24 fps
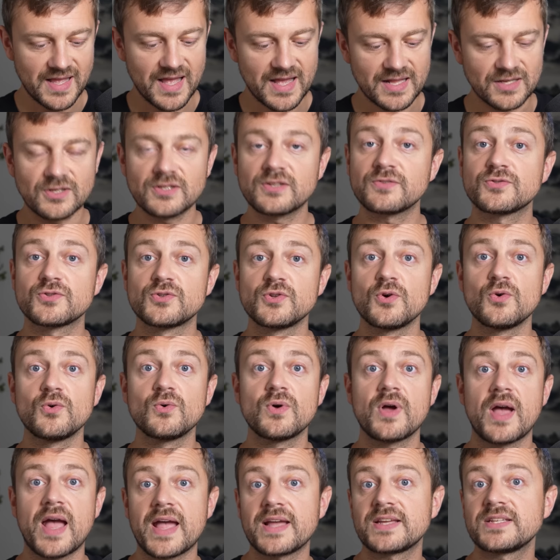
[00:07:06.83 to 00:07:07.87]
a lot of
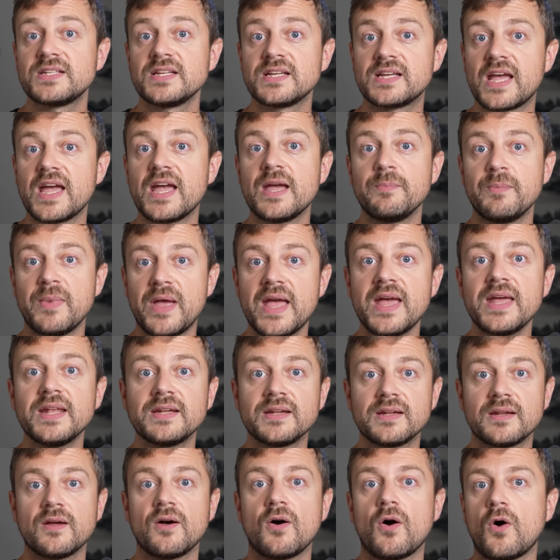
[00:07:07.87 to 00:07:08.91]
snow actually came
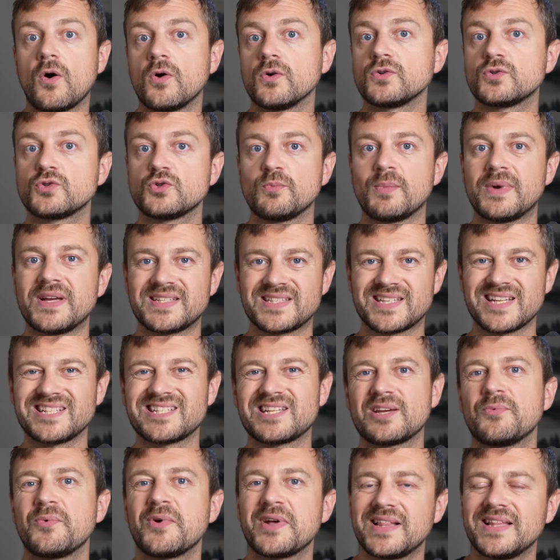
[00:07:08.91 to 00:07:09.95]
in onto my
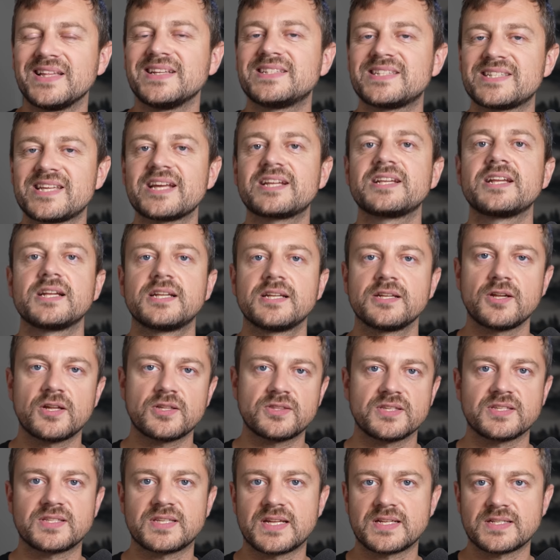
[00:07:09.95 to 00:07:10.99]
sensor. Well, it's technically
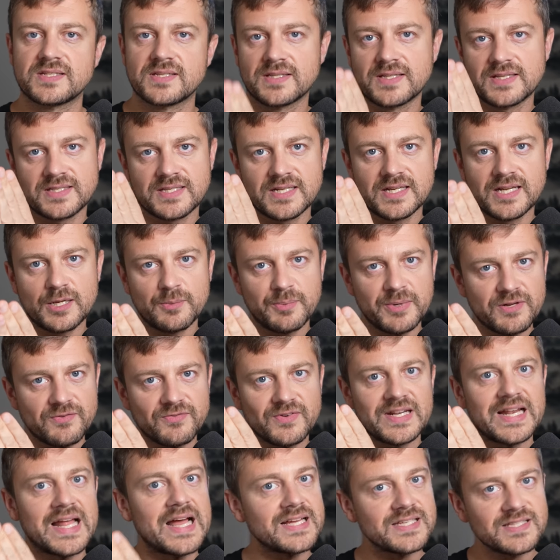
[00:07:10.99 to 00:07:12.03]
not the sensor. There's a little bit
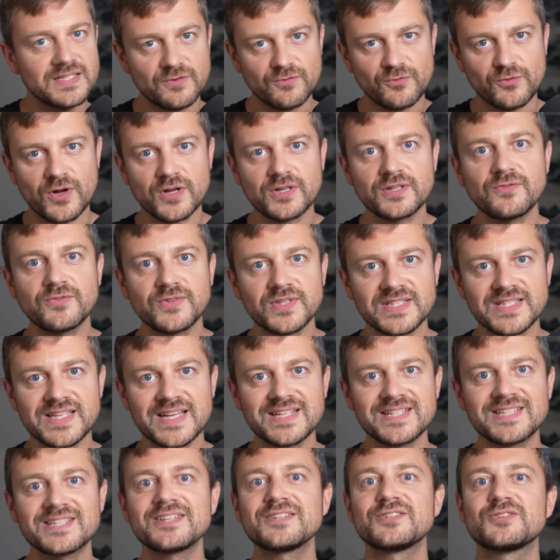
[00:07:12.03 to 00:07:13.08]
of glass in front of the
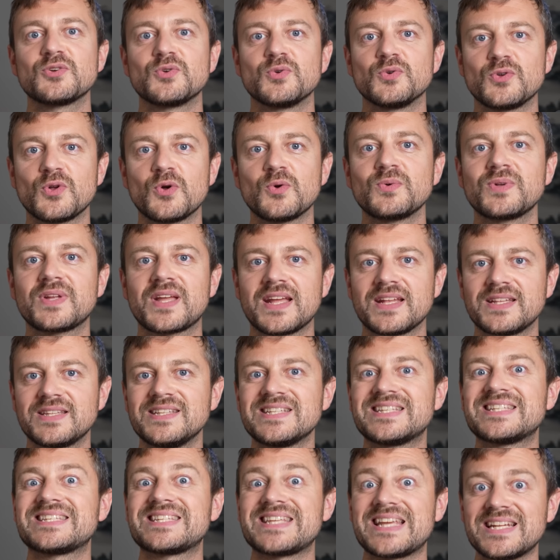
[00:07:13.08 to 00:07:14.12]
sensor, so you don't get
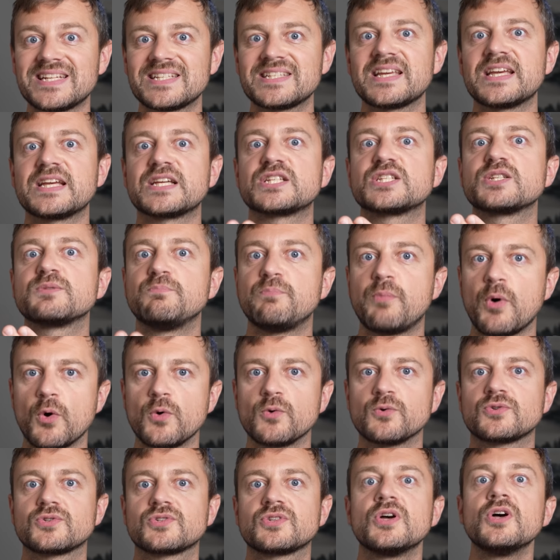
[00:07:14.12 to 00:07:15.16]
the sensor
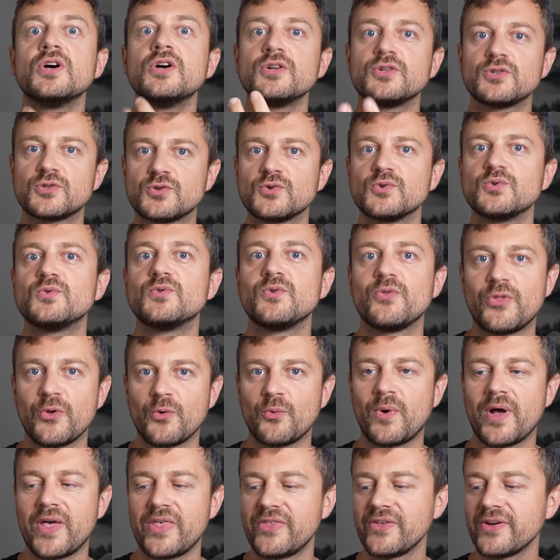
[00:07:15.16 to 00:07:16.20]
exposed to the
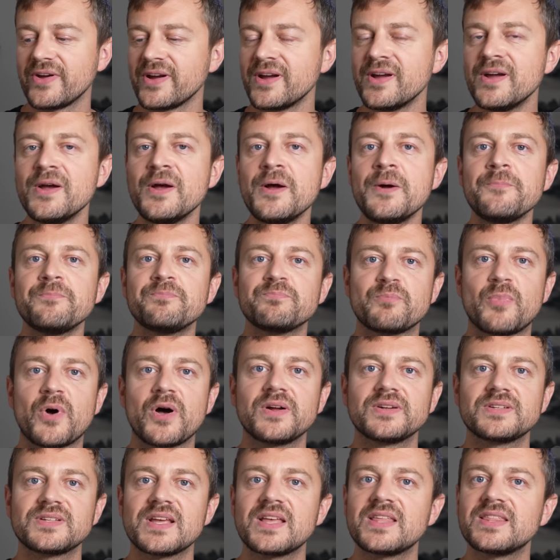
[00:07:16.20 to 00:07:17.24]
weather.
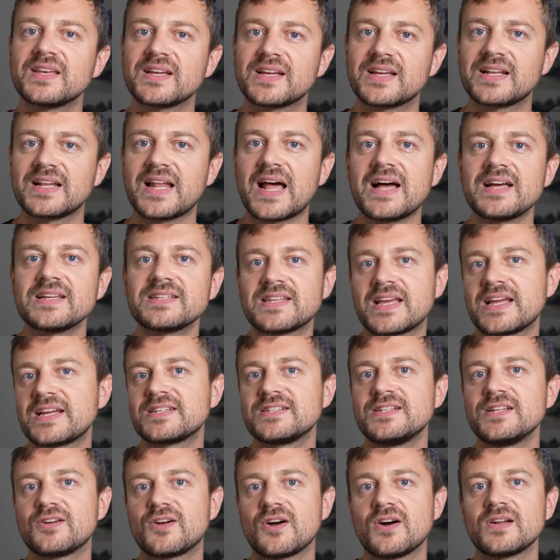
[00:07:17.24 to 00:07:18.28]
But the glass
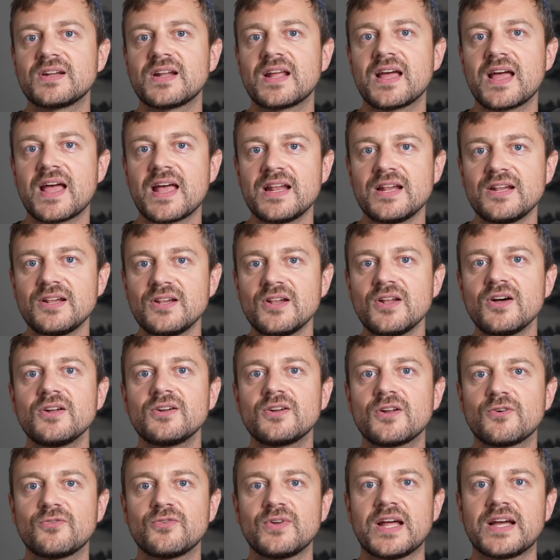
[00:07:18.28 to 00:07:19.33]
actually got a
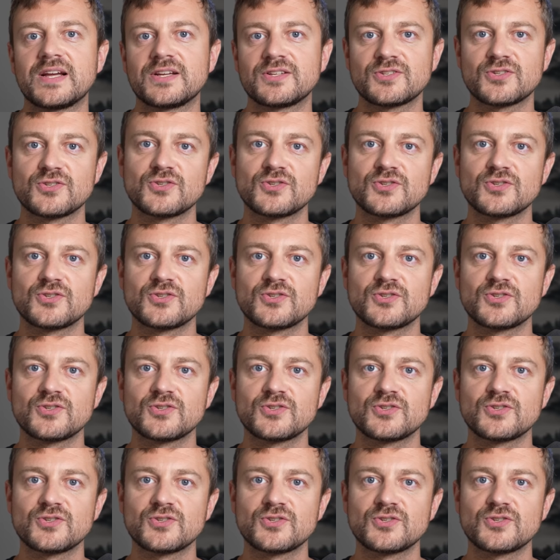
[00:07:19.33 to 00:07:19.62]
lot of like